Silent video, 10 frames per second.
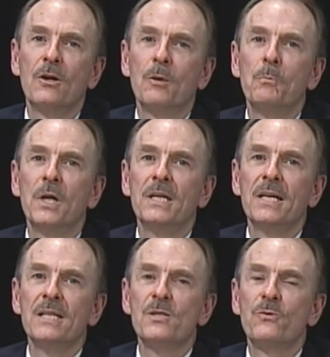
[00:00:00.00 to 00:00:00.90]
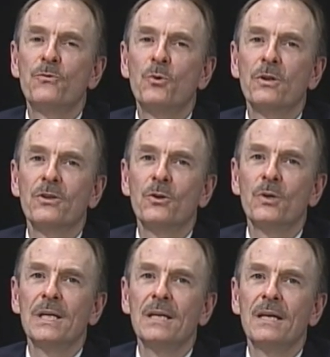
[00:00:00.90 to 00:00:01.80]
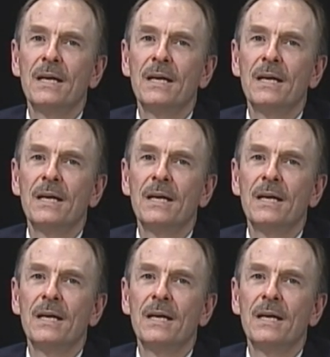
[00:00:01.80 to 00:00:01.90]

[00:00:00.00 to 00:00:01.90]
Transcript: are Mondays at 4:30